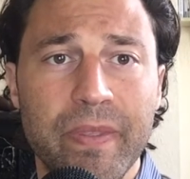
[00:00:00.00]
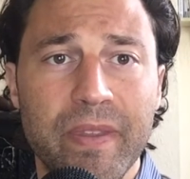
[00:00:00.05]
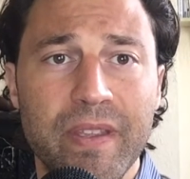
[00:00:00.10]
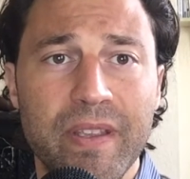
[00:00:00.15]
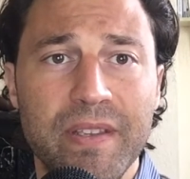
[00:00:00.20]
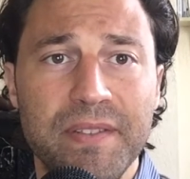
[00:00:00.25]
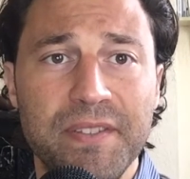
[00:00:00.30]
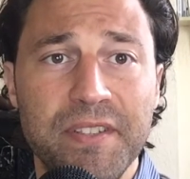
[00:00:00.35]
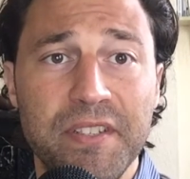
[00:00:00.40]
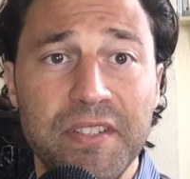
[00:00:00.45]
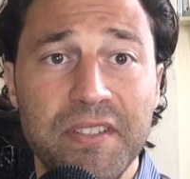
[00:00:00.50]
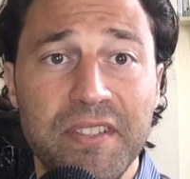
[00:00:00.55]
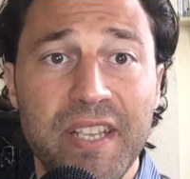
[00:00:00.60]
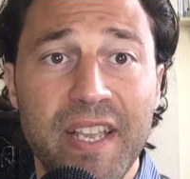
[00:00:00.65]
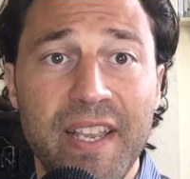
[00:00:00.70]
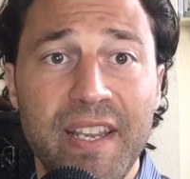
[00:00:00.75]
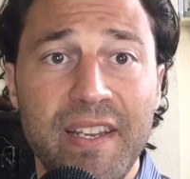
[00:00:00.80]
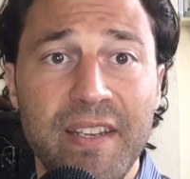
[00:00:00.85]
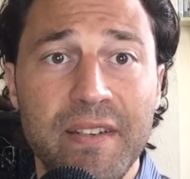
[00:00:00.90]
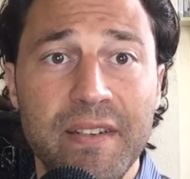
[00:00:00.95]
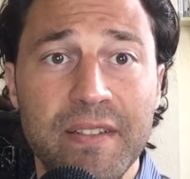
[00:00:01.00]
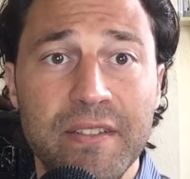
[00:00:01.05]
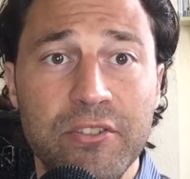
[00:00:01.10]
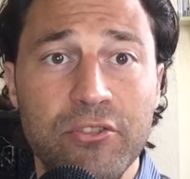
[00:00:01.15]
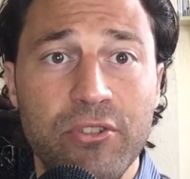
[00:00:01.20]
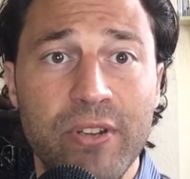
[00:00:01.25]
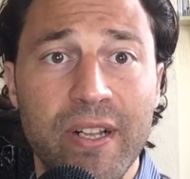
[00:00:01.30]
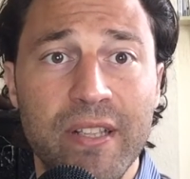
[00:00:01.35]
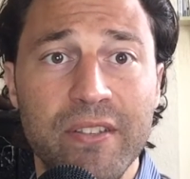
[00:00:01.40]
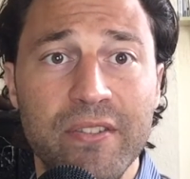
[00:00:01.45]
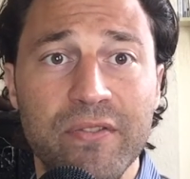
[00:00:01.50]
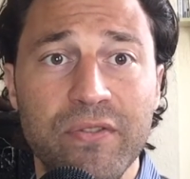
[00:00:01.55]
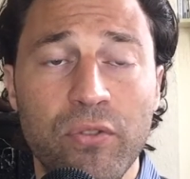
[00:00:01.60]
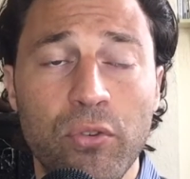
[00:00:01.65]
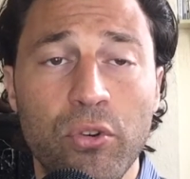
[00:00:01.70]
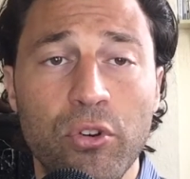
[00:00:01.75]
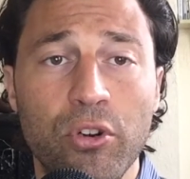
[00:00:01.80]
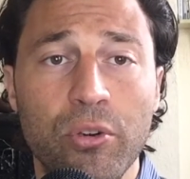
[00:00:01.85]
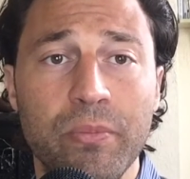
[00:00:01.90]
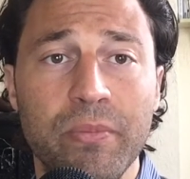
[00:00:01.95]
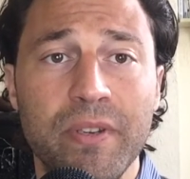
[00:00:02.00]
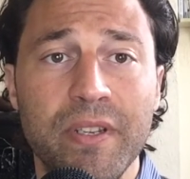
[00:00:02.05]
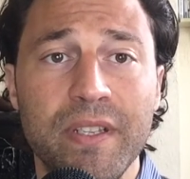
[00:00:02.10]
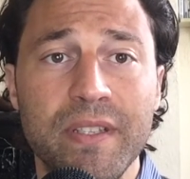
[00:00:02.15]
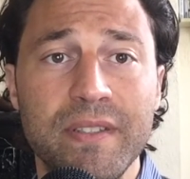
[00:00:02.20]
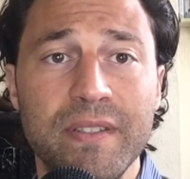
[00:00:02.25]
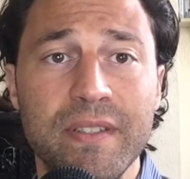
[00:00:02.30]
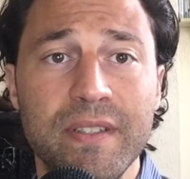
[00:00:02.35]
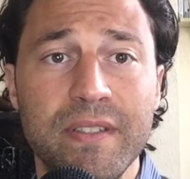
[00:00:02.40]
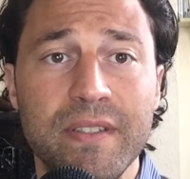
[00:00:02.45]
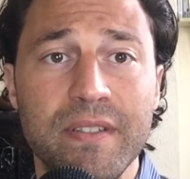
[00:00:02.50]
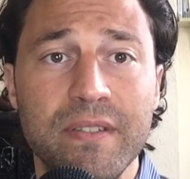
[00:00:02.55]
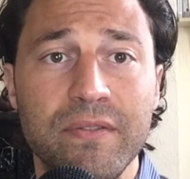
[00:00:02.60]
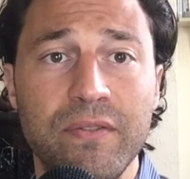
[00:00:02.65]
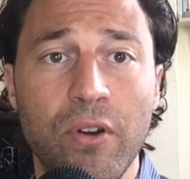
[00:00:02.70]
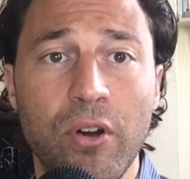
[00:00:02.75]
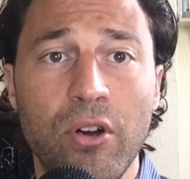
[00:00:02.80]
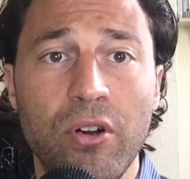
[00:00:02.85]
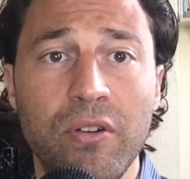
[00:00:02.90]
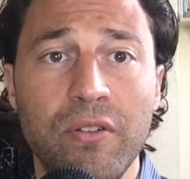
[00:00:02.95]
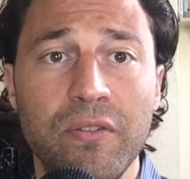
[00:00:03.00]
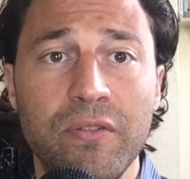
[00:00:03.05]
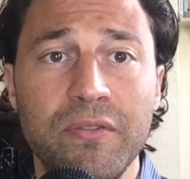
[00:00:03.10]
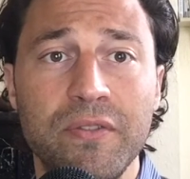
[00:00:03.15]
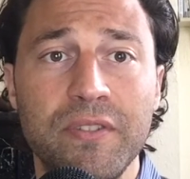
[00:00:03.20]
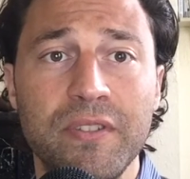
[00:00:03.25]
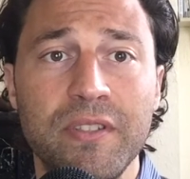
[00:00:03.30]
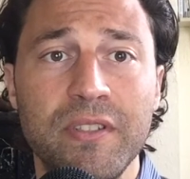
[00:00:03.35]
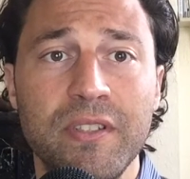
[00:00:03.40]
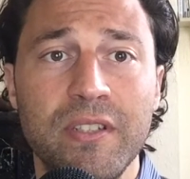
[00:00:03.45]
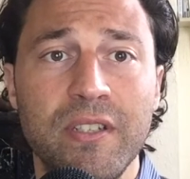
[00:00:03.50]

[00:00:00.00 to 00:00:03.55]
is contained, it's transformed, it's, it's evolved.